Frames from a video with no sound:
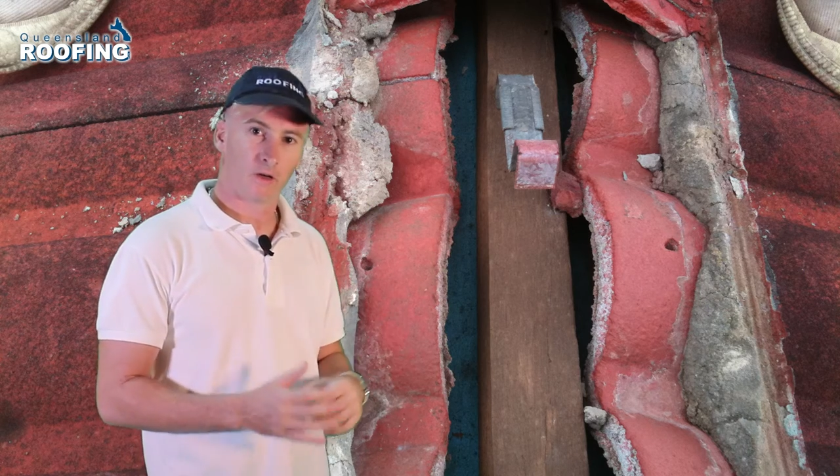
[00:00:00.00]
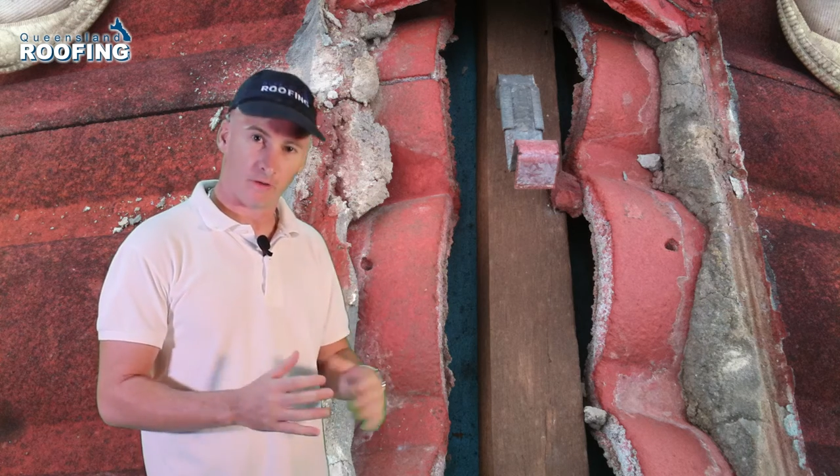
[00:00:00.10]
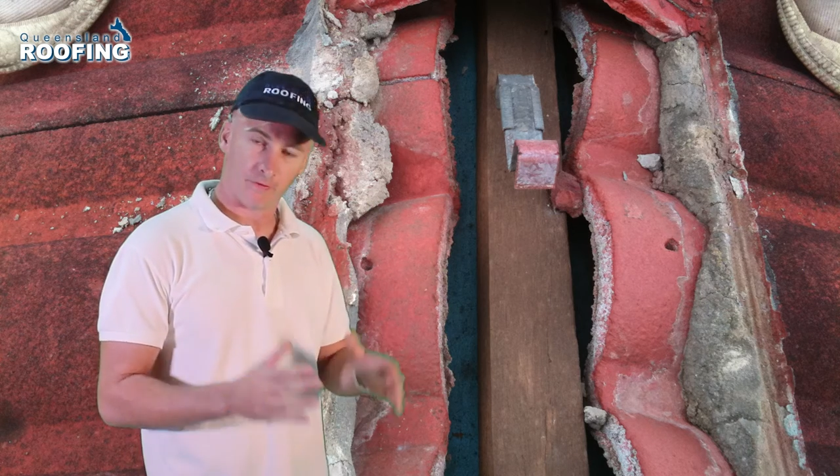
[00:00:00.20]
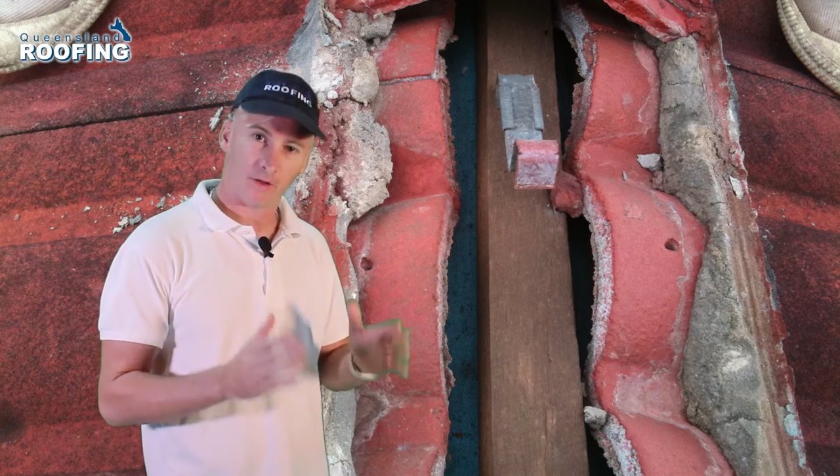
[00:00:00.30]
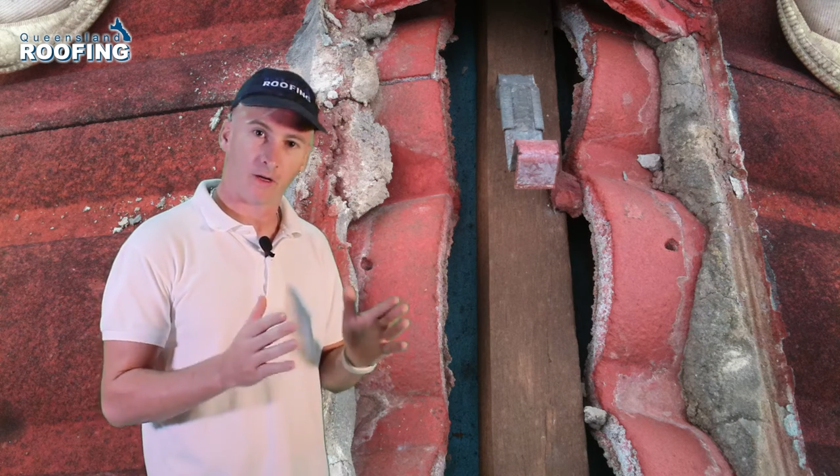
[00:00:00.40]

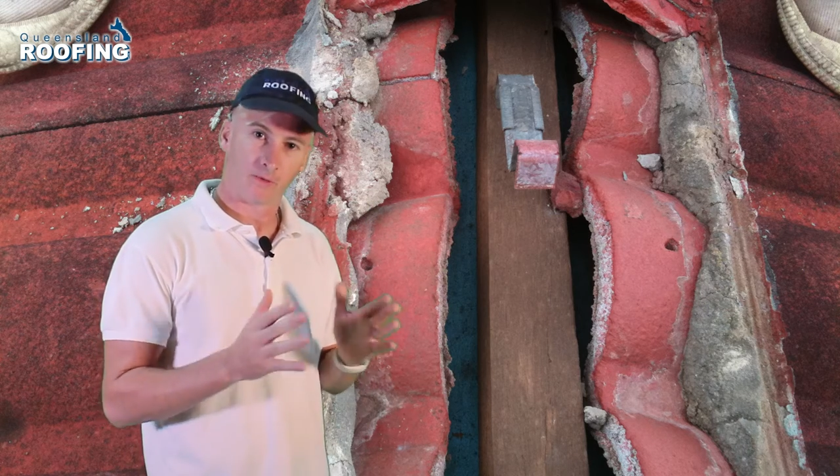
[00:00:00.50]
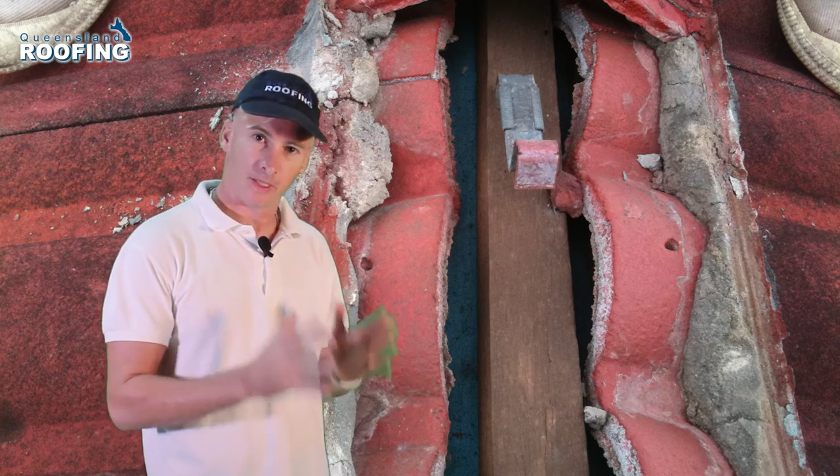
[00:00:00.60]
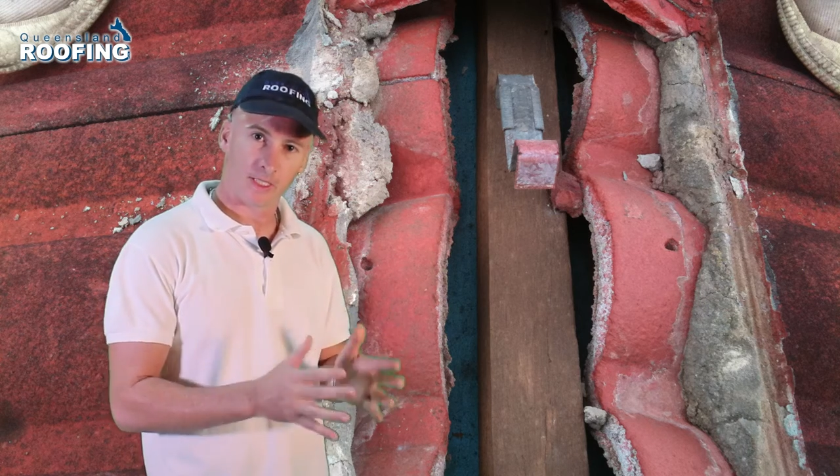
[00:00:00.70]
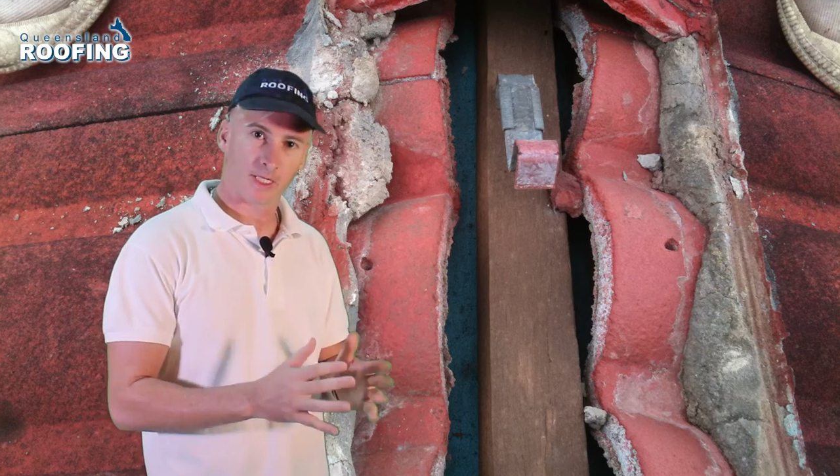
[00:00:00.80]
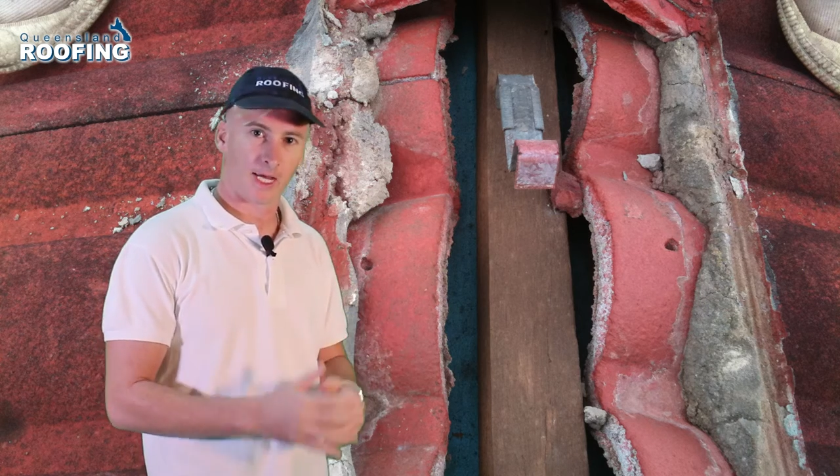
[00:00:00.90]
of a
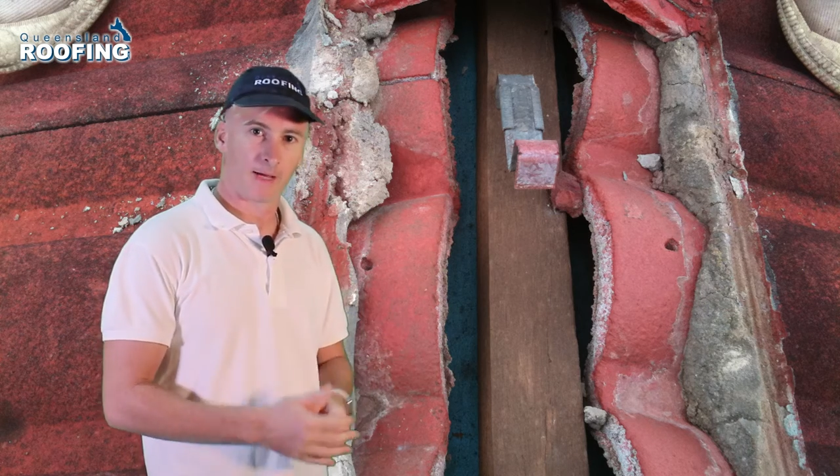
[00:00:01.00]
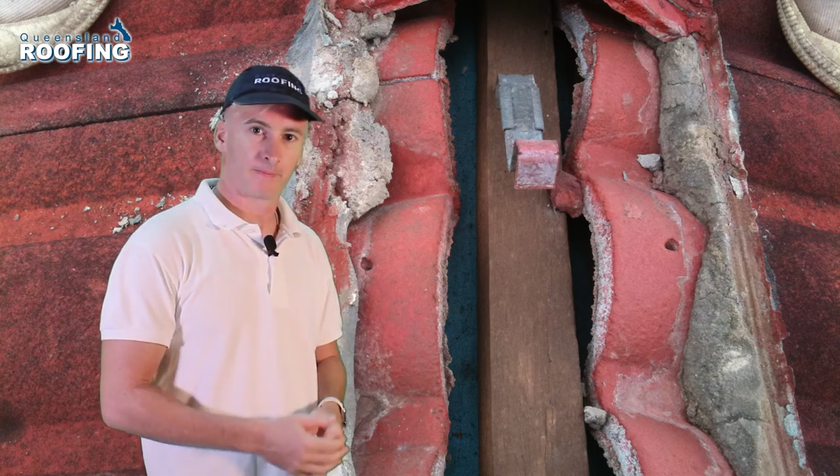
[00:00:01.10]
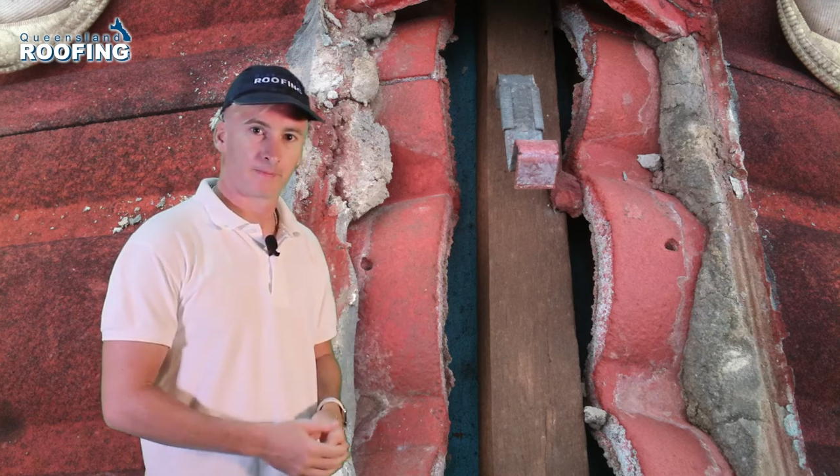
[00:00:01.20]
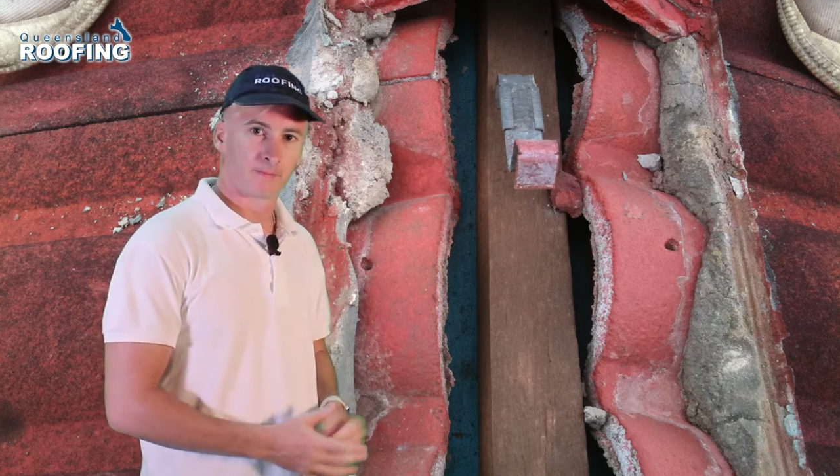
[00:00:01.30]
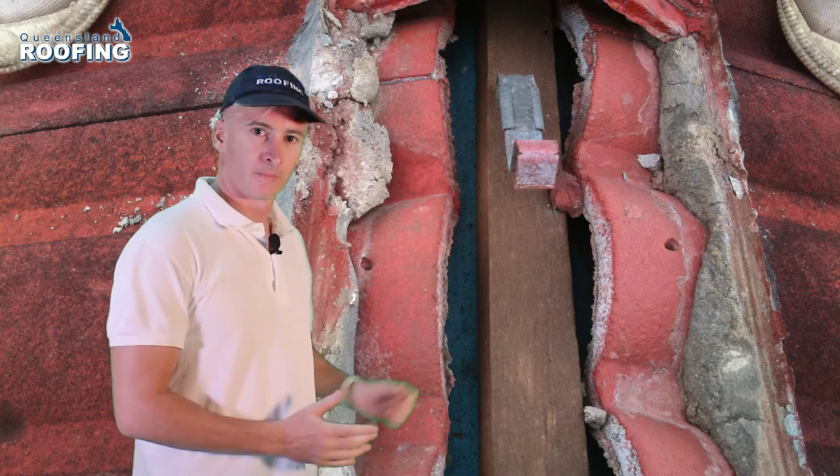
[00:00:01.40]
ridge cap.